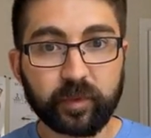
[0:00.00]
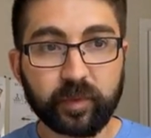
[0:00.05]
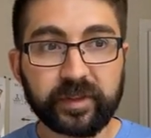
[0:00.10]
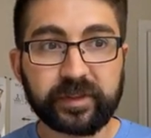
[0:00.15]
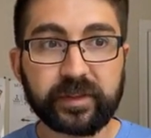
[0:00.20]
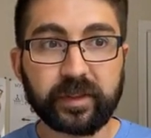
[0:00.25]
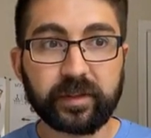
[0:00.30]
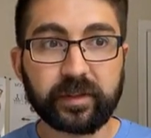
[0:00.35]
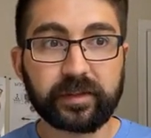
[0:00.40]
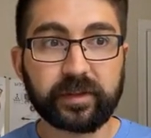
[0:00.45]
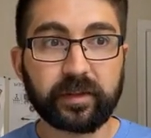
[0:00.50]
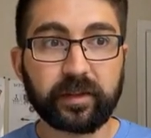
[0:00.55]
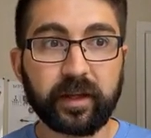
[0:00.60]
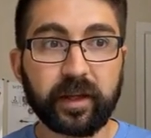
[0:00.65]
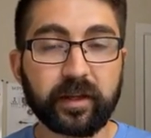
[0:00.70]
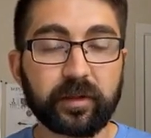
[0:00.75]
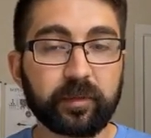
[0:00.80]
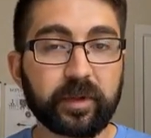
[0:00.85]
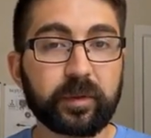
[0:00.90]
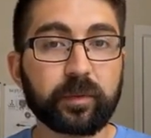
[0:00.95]
We see this a
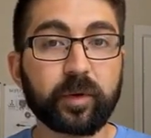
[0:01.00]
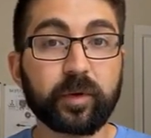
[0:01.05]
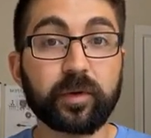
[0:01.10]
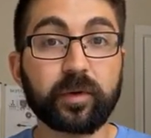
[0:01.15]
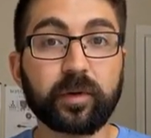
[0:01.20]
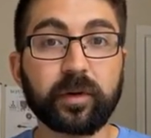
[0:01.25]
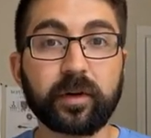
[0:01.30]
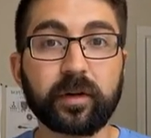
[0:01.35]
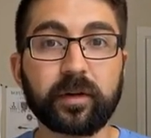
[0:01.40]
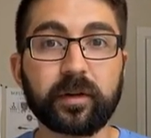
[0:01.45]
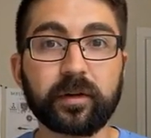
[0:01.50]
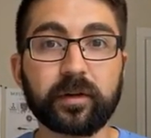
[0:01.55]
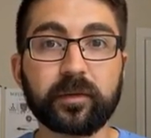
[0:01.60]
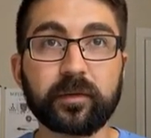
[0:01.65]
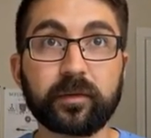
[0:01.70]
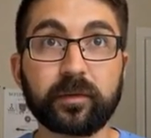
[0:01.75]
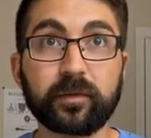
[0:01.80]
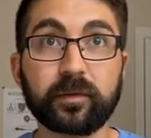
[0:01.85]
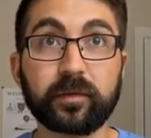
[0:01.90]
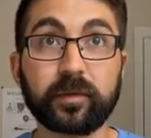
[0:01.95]
lot in people who
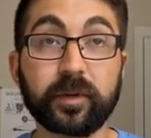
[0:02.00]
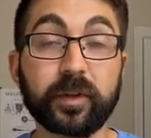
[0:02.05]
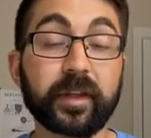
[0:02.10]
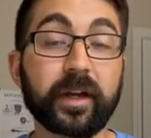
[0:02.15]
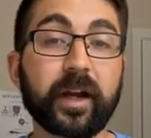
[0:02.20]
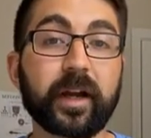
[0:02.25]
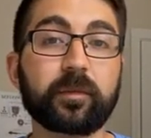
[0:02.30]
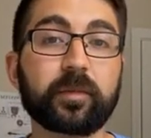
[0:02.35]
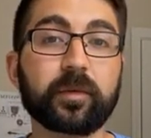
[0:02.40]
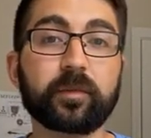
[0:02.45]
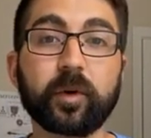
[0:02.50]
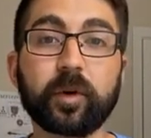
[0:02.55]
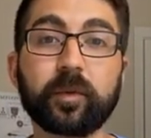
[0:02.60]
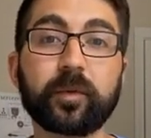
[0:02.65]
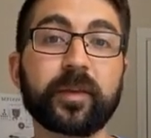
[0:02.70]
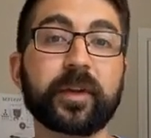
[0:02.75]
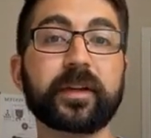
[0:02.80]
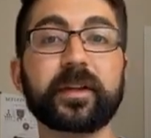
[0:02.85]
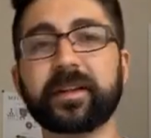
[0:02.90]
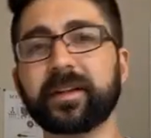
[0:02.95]
are really
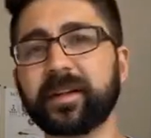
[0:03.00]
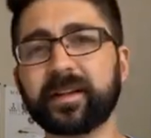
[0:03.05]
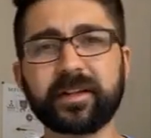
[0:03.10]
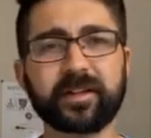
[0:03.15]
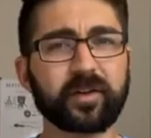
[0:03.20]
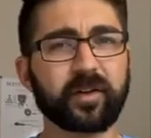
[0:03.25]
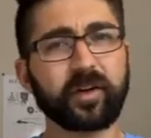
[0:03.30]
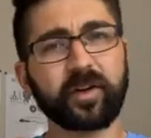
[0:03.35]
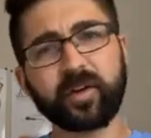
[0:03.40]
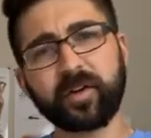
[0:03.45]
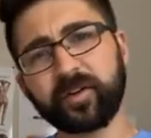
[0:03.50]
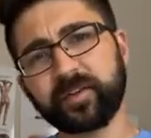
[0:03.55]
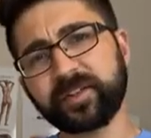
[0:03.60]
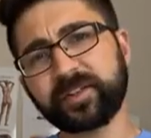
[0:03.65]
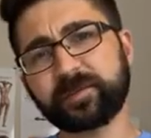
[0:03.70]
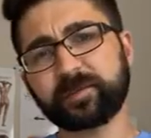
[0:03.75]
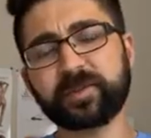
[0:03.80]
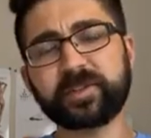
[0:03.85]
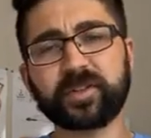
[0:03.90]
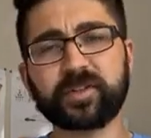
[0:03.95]
hypermobile. They can get into all
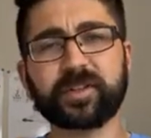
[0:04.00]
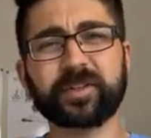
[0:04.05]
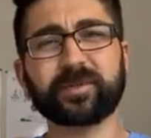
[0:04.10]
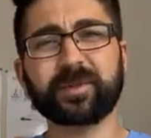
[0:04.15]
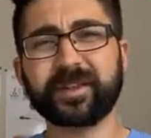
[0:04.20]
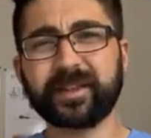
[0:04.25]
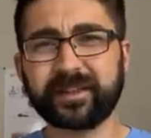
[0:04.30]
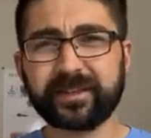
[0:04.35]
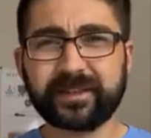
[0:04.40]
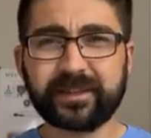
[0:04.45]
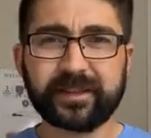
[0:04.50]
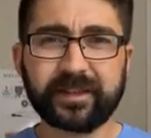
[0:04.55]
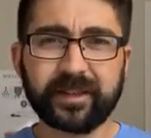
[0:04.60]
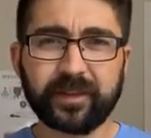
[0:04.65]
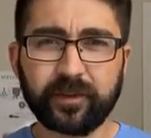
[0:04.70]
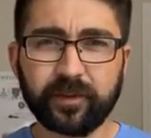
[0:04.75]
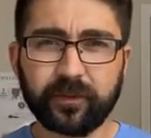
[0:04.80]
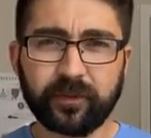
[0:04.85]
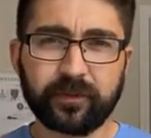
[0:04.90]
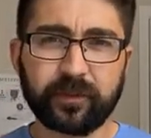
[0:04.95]
these positions, but they
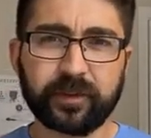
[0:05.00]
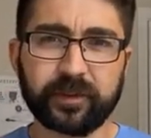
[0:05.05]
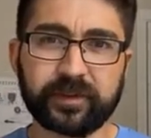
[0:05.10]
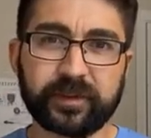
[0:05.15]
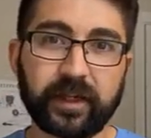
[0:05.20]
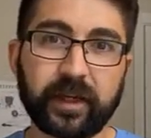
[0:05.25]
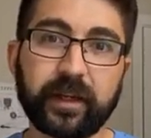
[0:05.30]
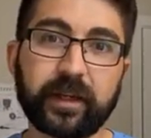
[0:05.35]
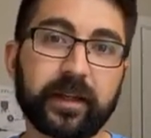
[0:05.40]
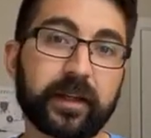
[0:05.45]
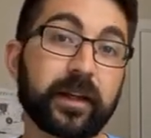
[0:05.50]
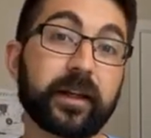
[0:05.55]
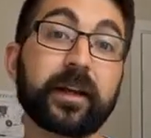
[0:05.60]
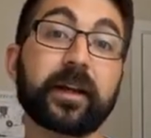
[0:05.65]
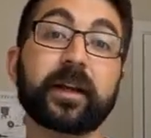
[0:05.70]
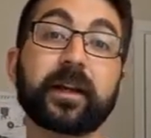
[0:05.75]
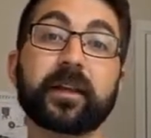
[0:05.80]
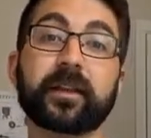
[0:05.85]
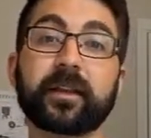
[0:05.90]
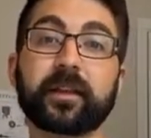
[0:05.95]
still feel tight.
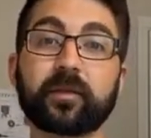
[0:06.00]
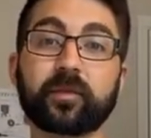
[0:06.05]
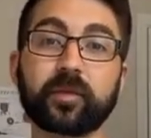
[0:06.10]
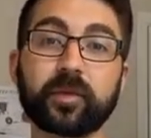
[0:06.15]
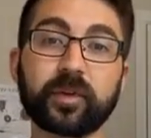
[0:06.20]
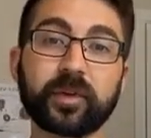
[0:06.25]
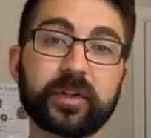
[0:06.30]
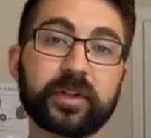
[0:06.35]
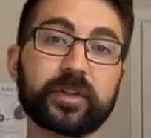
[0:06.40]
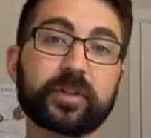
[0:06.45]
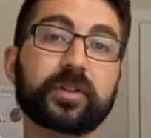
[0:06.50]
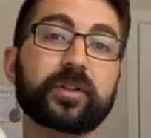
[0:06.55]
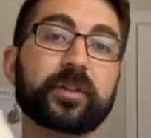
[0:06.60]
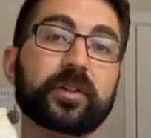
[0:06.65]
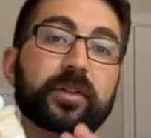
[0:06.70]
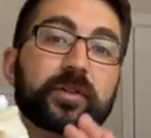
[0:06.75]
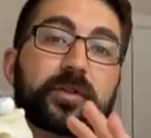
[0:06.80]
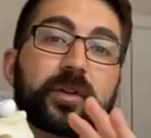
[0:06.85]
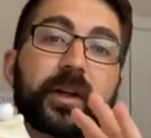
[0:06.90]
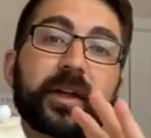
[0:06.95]
They really
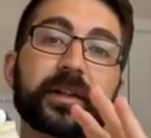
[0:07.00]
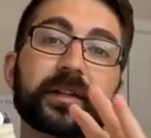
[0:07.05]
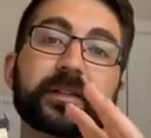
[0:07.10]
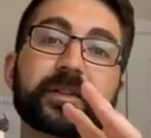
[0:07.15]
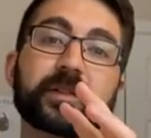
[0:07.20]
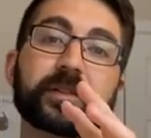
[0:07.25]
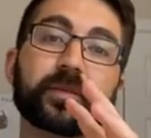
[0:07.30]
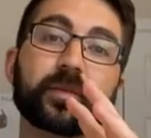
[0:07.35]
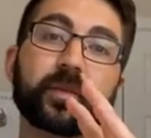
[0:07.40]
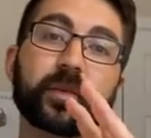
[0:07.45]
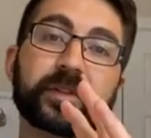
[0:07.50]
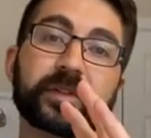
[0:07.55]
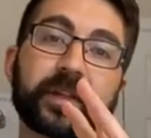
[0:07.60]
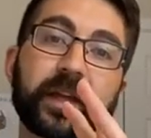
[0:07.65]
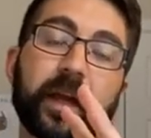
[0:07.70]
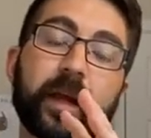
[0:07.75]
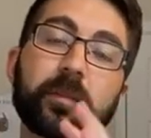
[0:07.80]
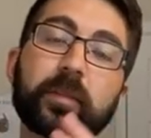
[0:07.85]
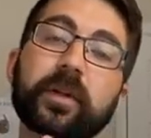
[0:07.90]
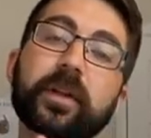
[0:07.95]
should address what's
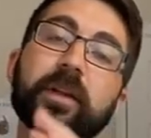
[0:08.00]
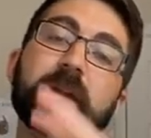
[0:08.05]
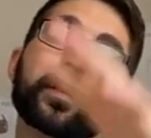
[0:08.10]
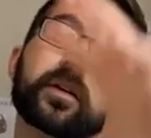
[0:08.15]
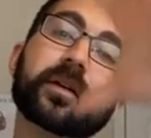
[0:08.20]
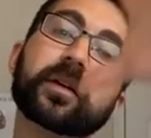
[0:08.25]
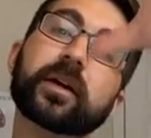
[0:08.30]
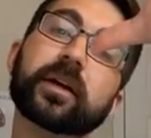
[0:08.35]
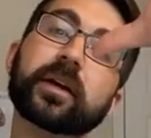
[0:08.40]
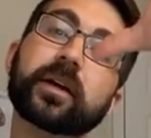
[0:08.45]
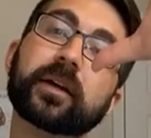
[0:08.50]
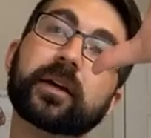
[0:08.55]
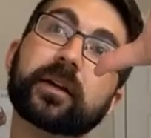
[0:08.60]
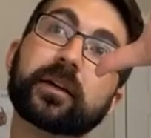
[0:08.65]
happening